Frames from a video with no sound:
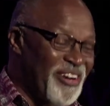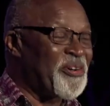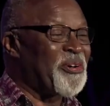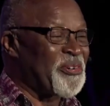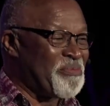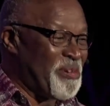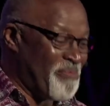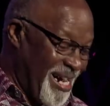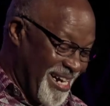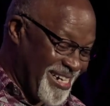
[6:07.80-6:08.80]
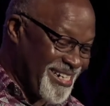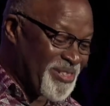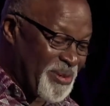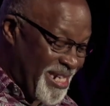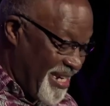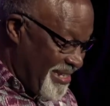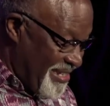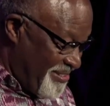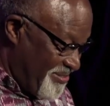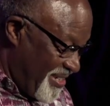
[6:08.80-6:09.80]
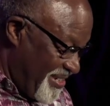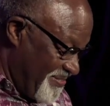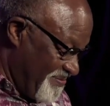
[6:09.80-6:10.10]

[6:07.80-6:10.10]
called me back 20 years after.